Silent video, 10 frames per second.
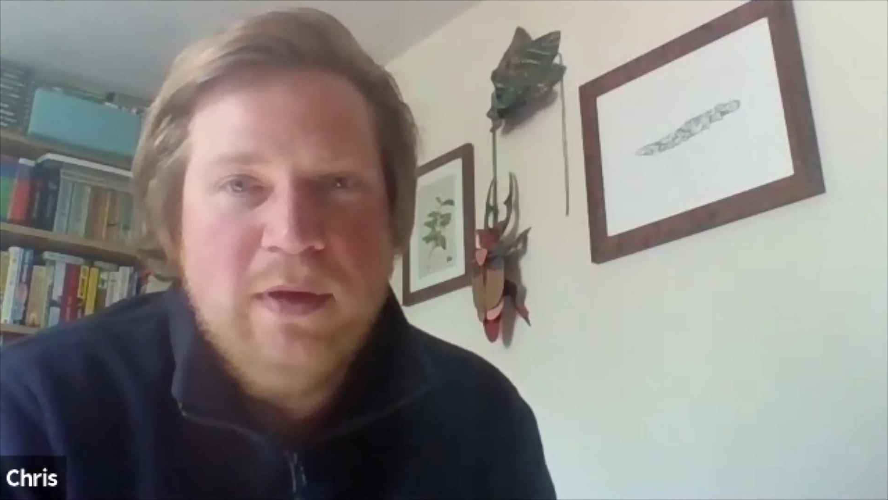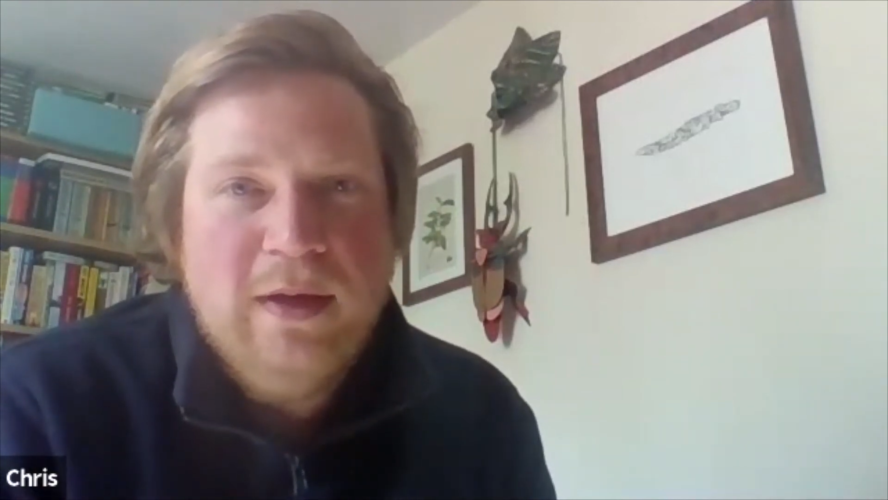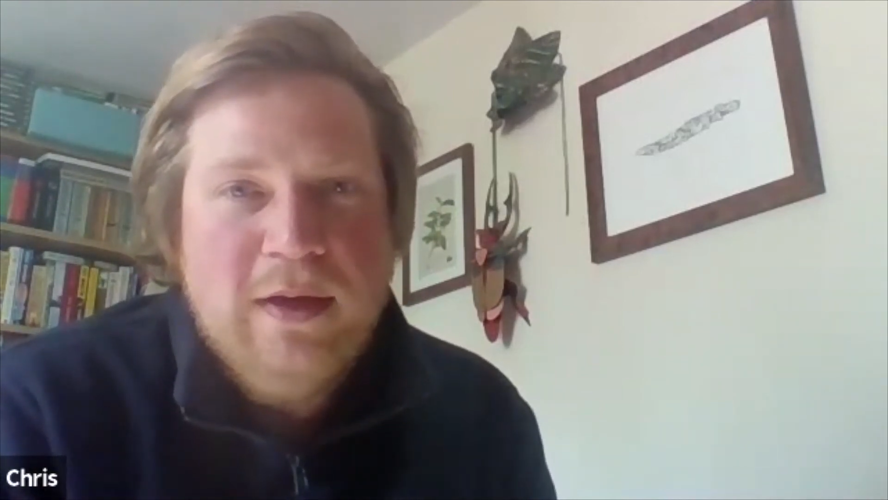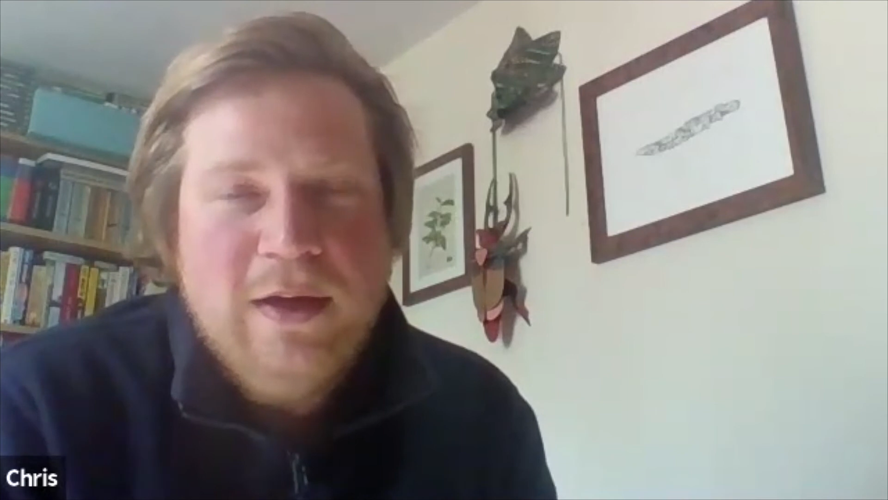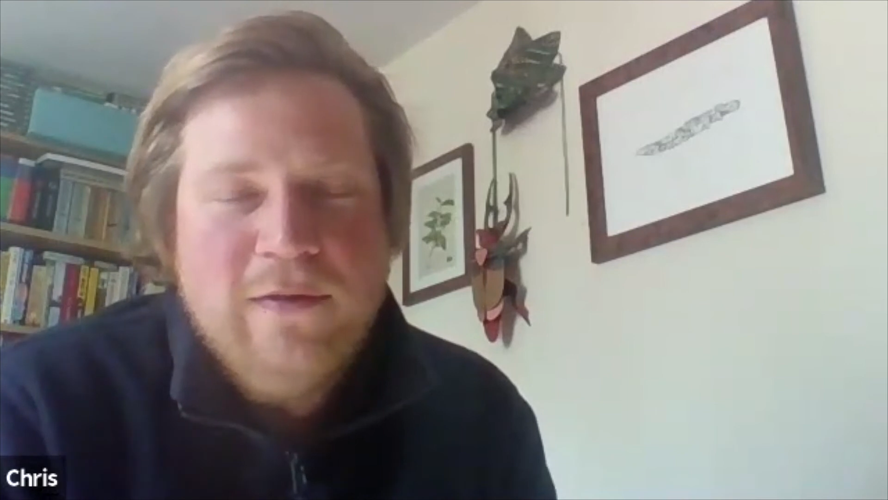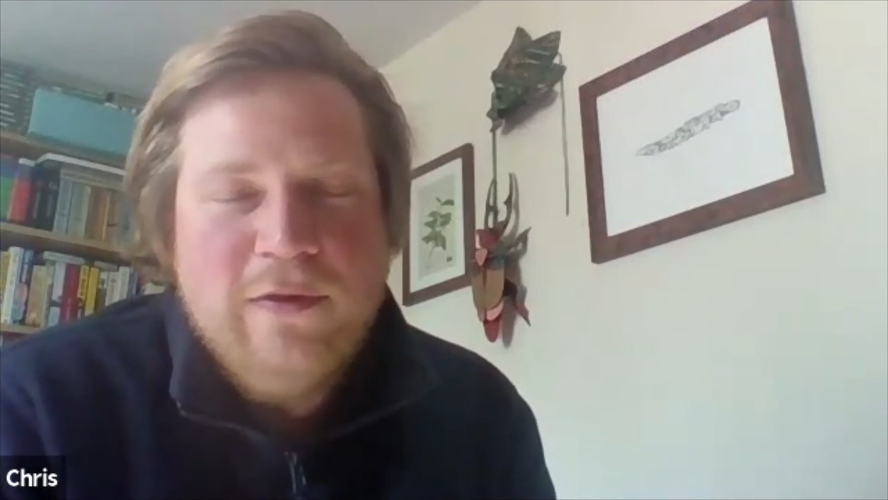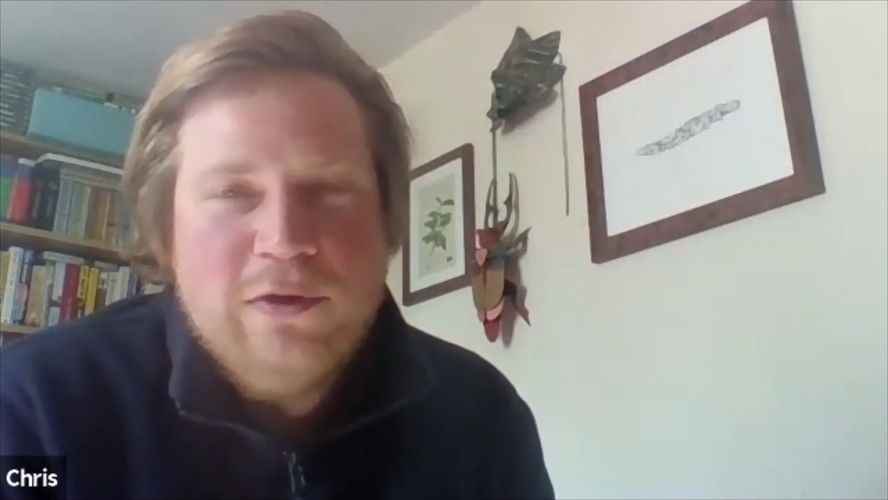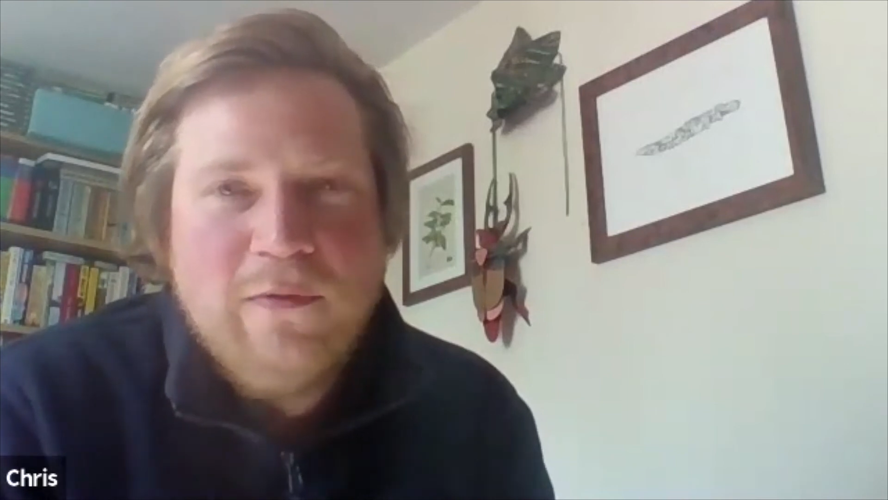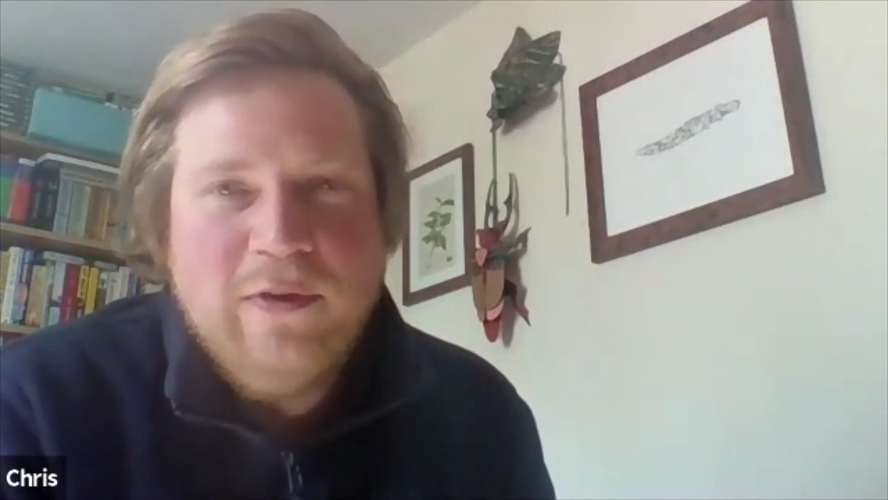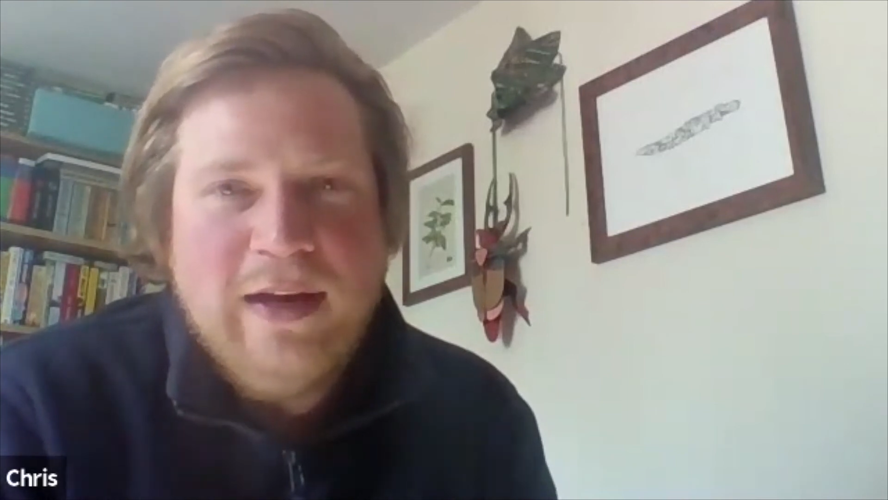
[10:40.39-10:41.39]

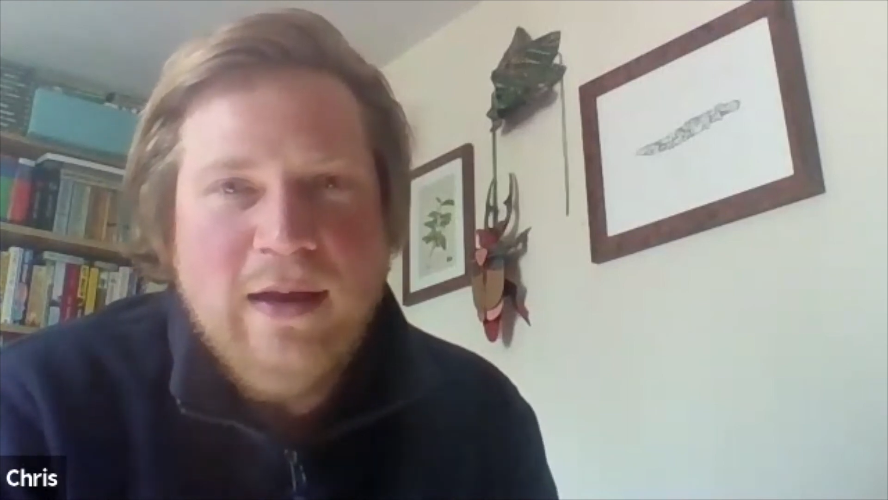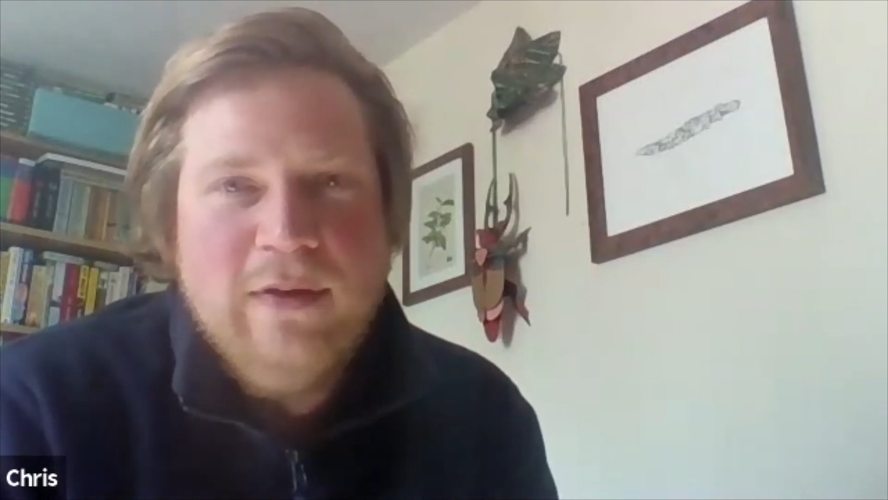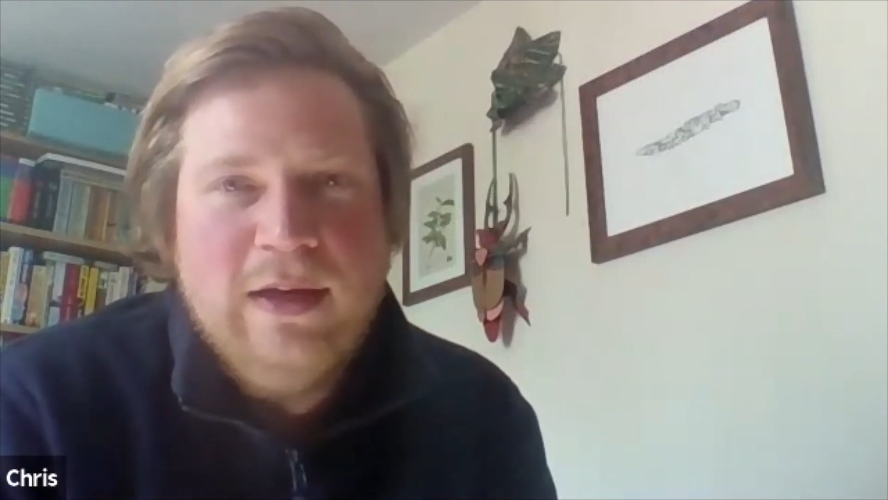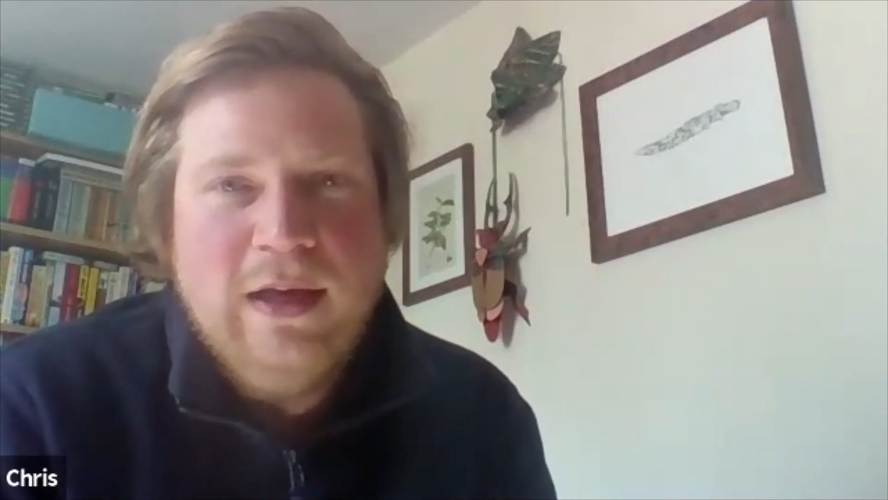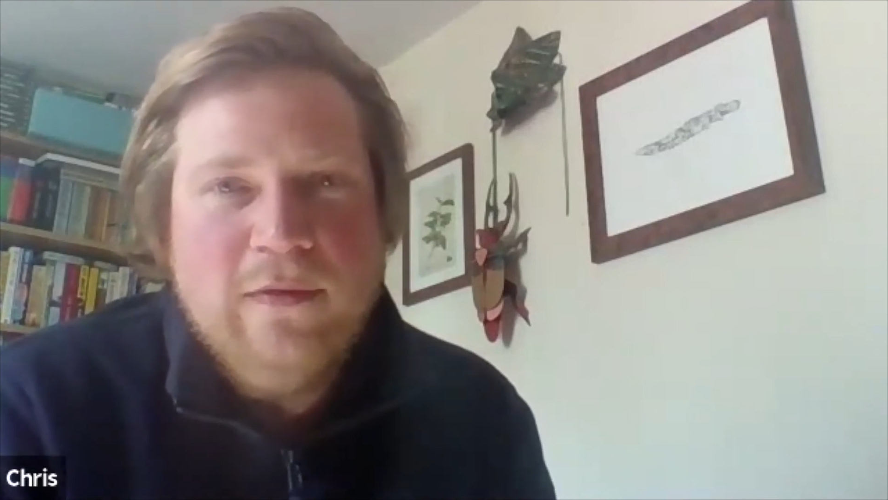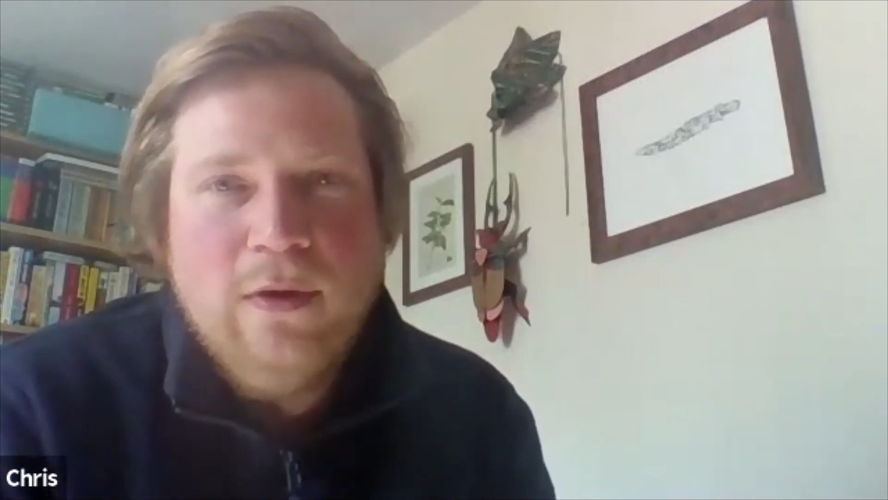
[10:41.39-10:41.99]
very cleverly.